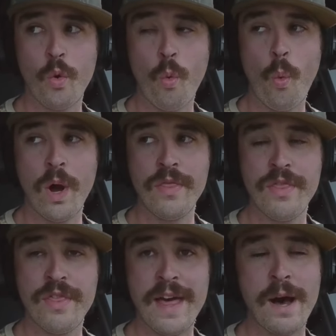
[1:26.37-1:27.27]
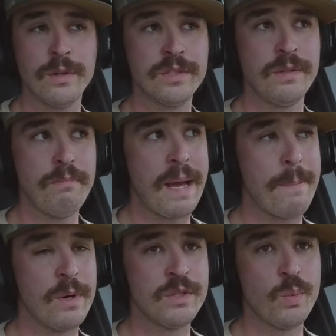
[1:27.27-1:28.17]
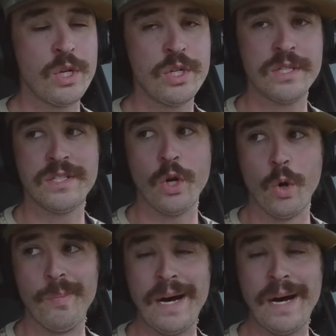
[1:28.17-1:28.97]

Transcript: one thousand members, which is dope.